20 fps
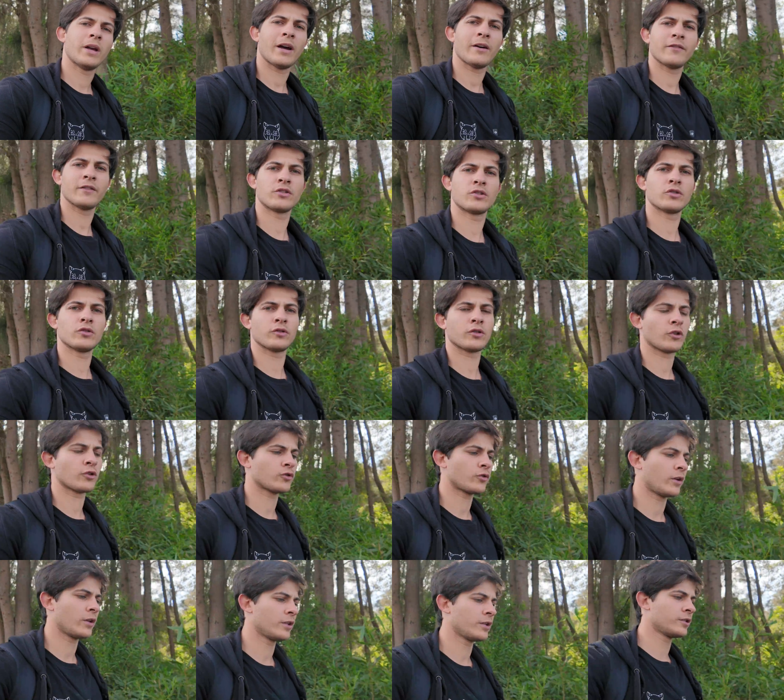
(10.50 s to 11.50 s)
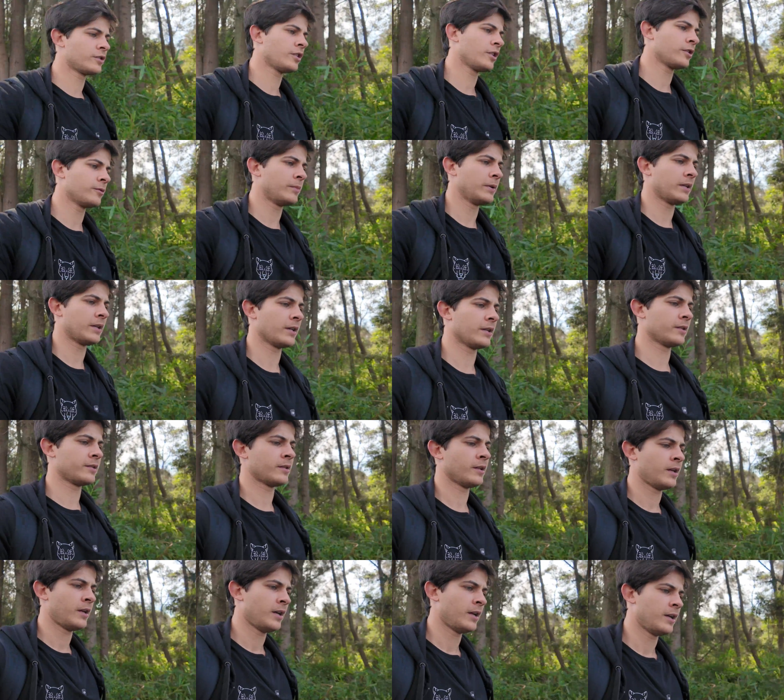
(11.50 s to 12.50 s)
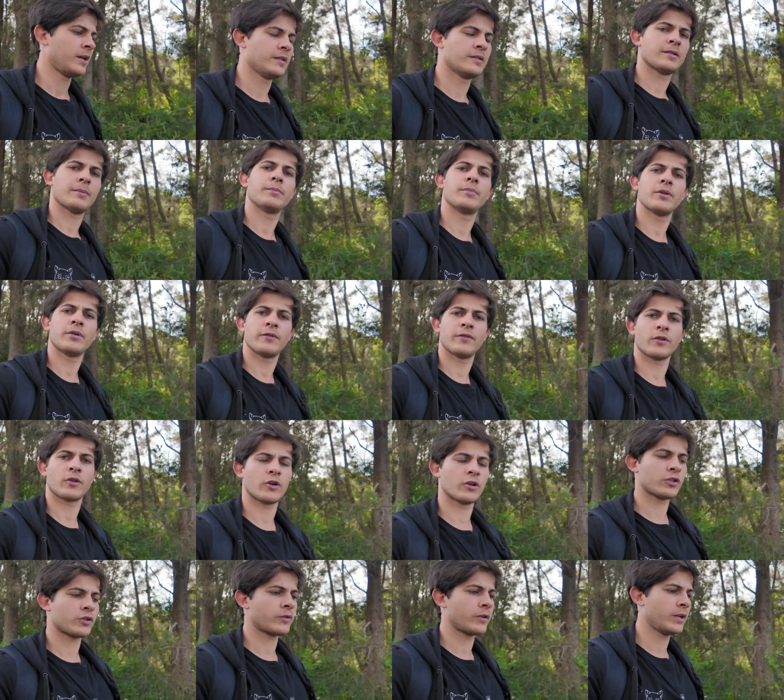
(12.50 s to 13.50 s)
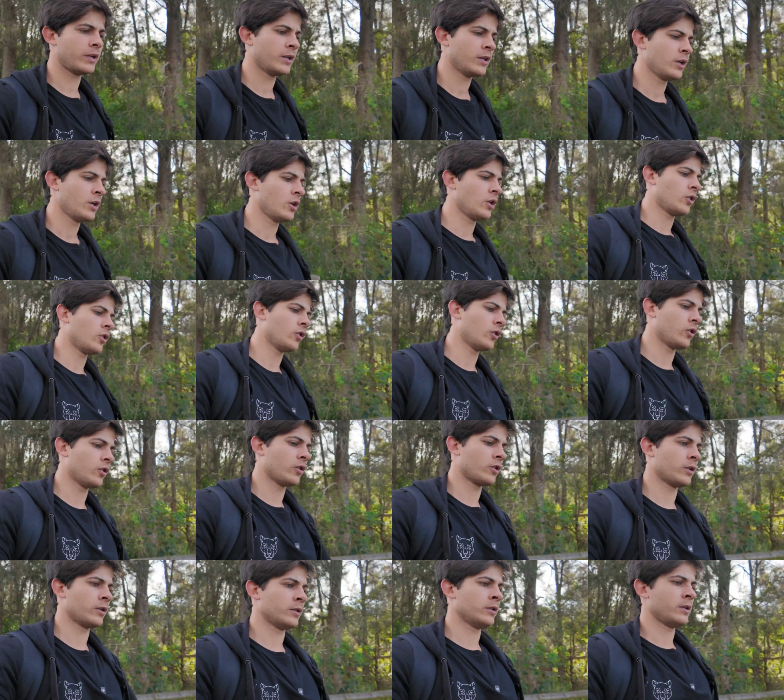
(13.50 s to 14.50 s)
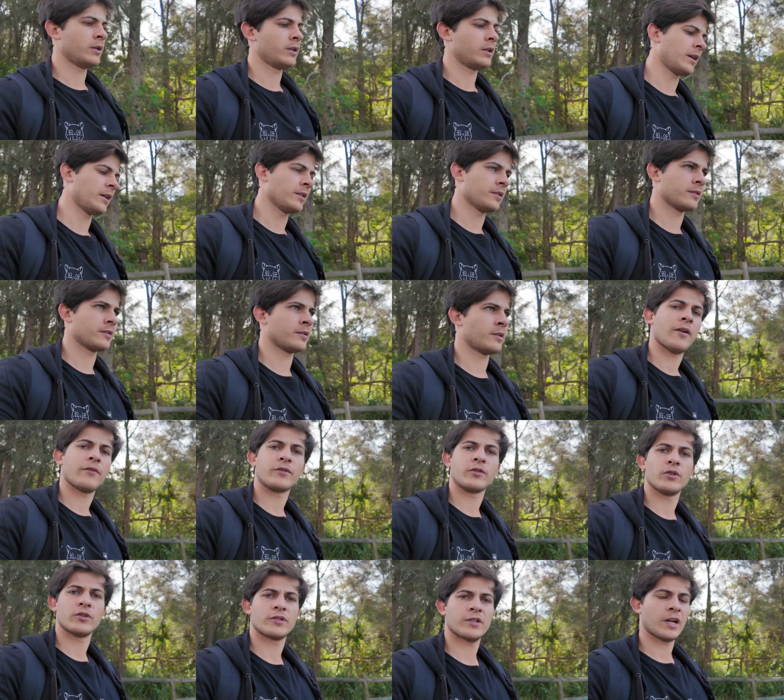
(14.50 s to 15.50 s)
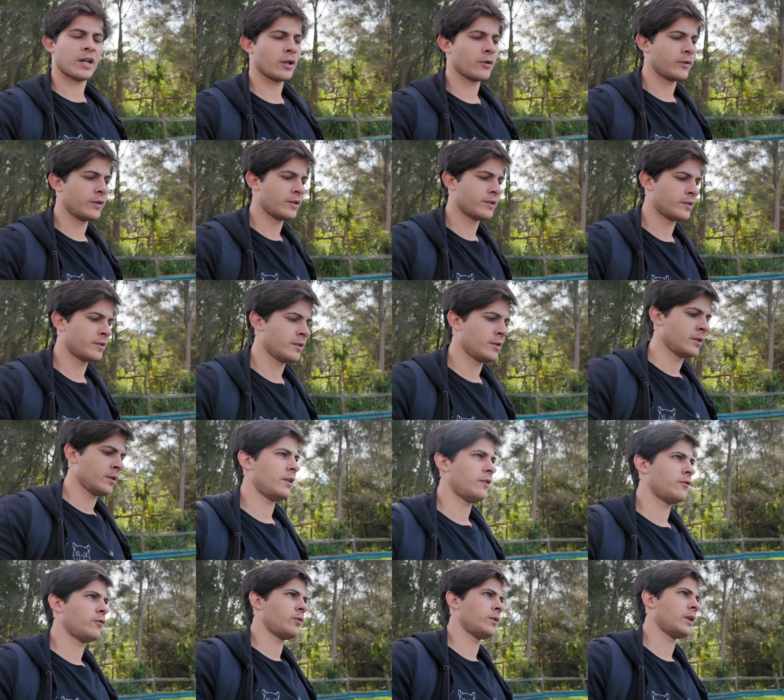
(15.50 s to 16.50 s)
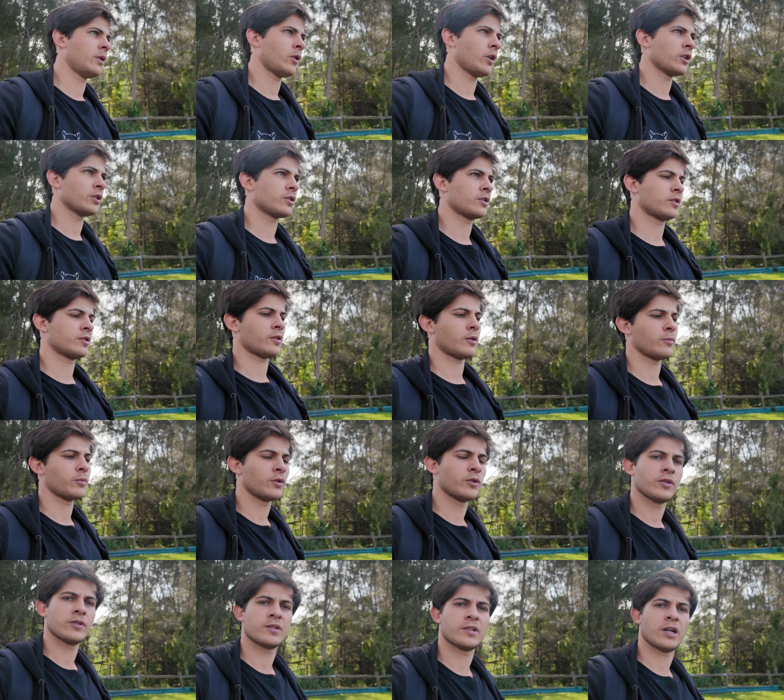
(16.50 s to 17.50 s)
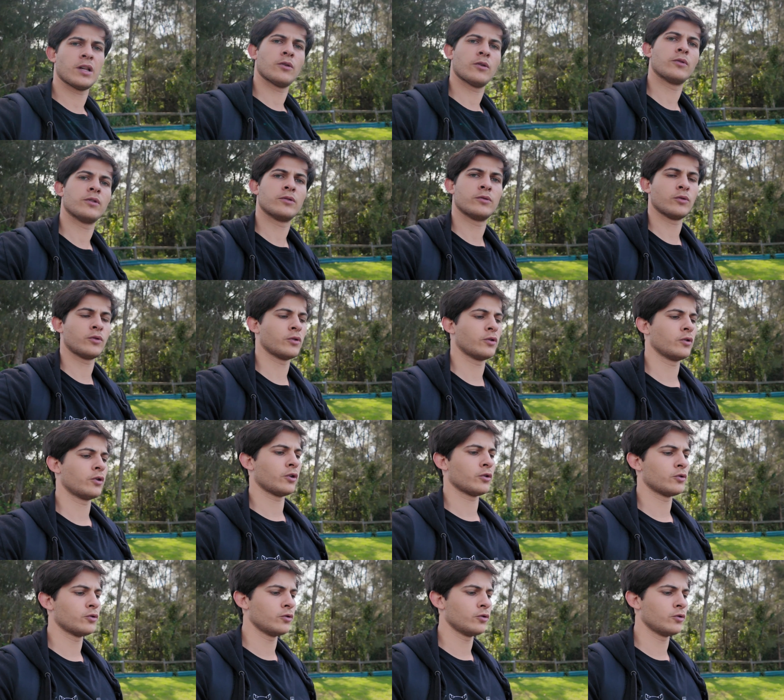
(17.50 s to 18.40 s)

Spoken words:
We haven't chosen Australia just because it's a beautiful country or because we have good salaries. If we want some good salaries, we could go